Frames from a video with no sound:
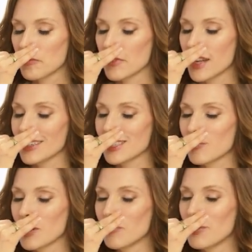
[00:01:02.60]
Letting this
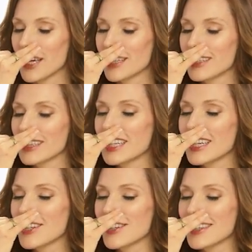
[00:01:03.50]
be a big,
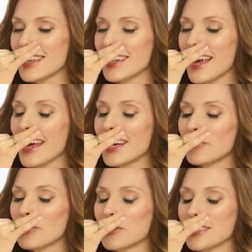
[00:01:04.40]
delicious inhale.
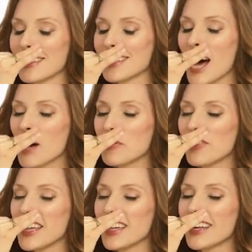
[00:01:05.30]
When you get to the top of
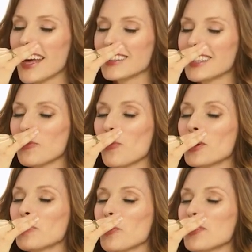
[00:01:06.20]
the inhale, take
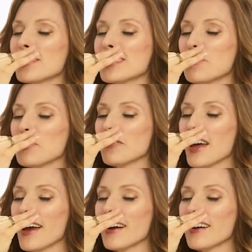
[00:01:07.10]
one more sip of
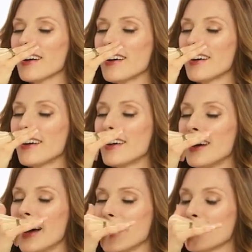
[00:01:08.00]
air
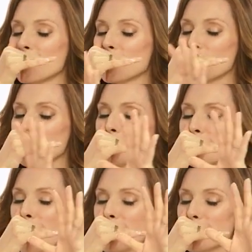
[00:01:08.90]
and then switch
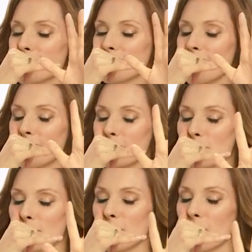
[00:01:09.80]
sides and let that air just
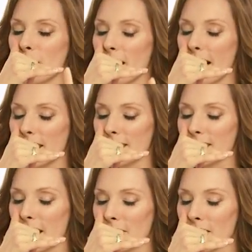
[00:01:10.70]
fall out of the
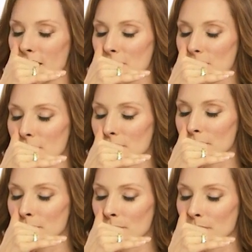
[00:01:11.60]
left nostril,
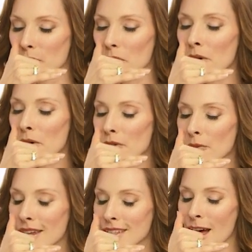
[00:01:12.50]
all the
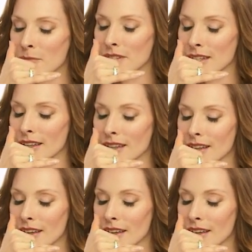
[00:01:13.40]
way to empty.